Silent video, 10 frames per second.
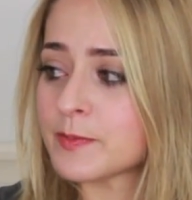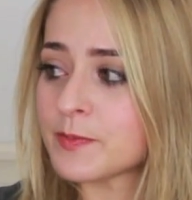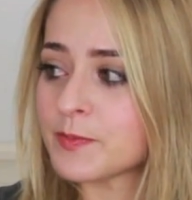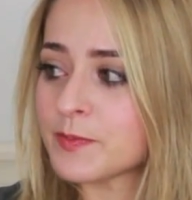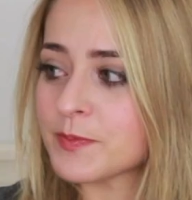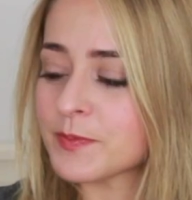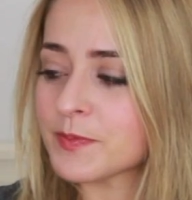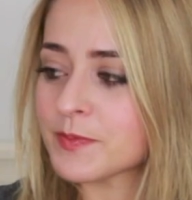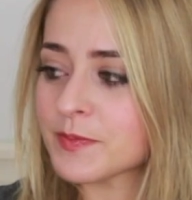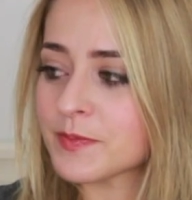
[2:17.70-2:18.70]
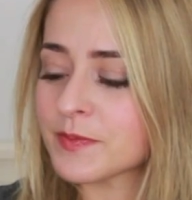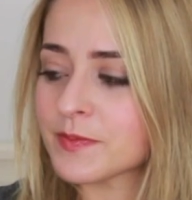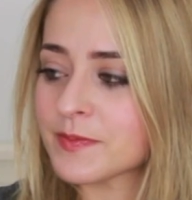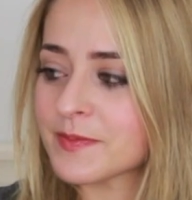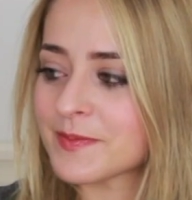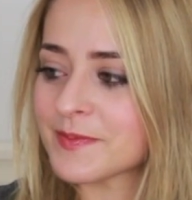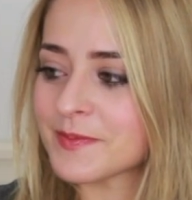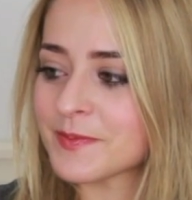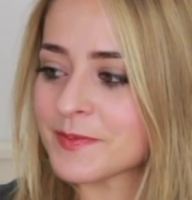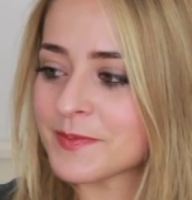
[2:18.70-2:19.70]

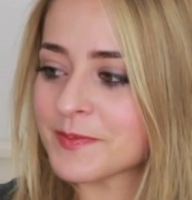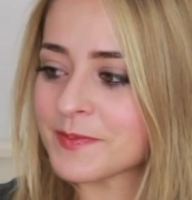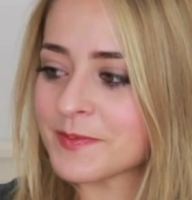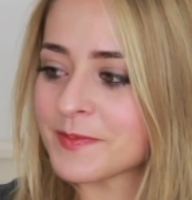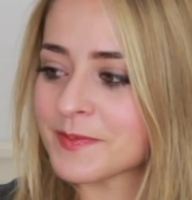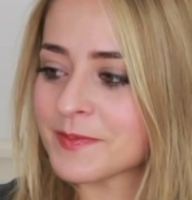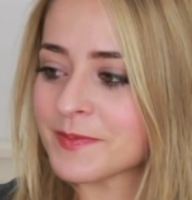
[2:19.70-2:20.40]
No words are spoken by the person on screen.